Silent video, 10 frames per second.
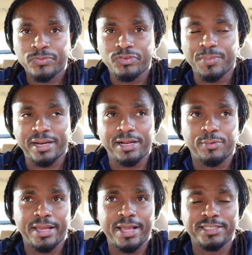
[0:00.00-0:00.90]
somebody that
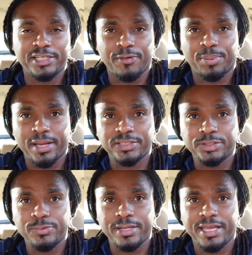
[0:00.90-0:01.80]
will easily replace
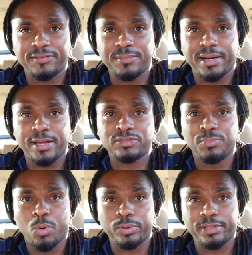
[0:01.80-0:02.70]
you and give somebody else
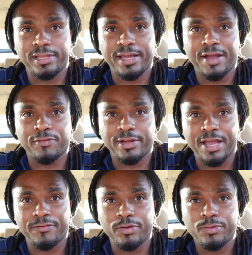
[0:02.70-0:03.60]
more than they ever
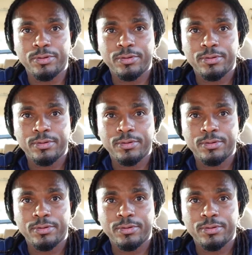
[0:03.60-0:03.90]
gave you.